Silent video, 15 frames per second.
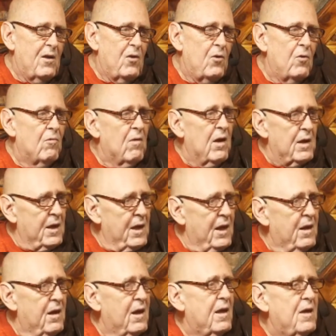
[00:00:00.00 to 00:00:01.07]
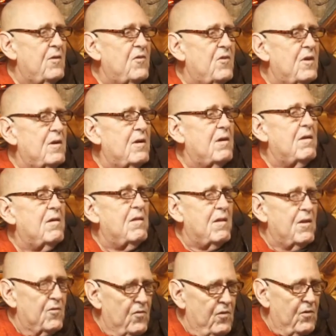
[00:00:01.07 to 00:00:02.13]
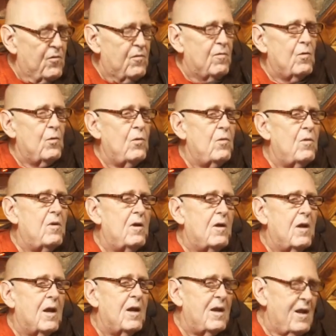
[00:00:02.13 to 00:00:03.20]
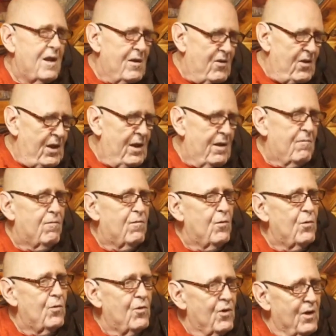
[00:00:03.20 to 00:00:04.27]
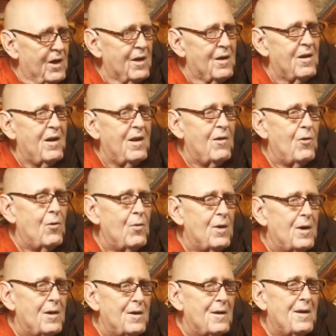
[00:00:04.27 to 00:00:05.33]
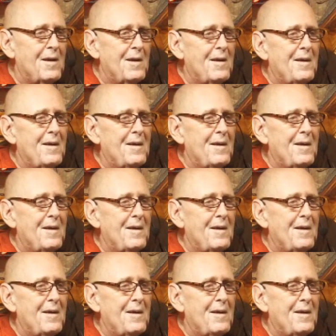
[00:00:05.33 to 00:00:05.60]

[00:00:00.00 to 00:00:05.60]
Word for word: You recognize it, this is food, I need to eat food to continue on.